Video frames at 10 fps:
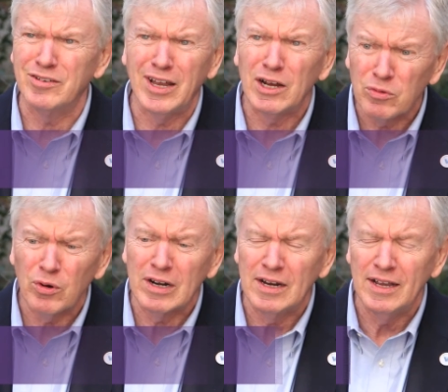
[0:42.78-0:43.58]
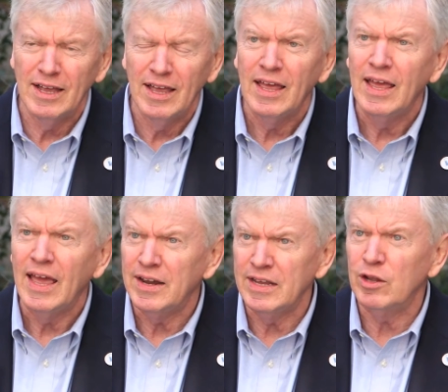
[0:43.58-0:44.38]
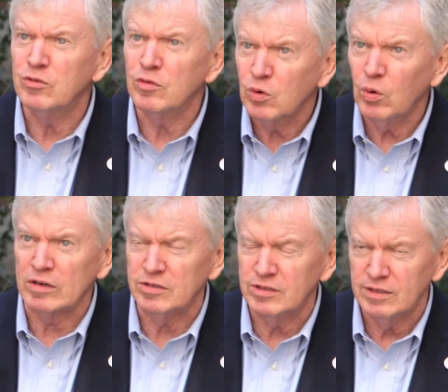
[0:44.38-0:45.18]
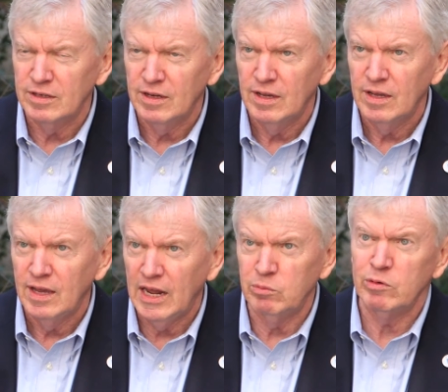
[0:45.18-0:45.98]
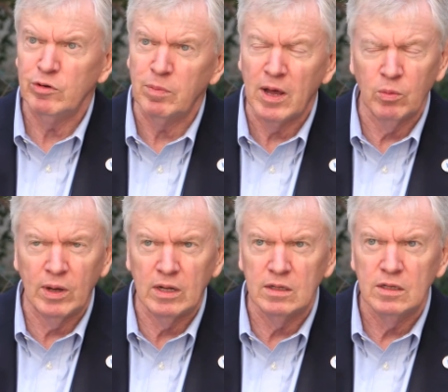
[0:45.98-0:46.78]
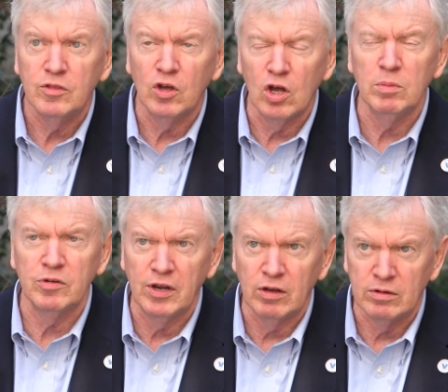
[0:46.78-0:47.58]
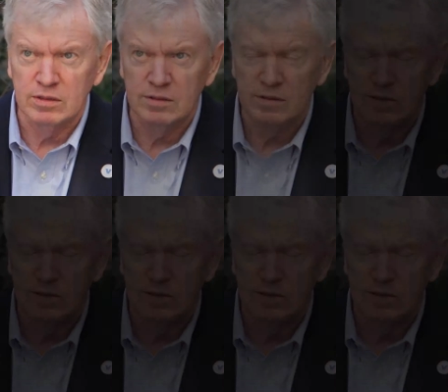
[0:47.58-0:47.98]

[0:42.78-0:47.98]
A sock drawer? And they answer, of course. And we respond, well, the homeless don't.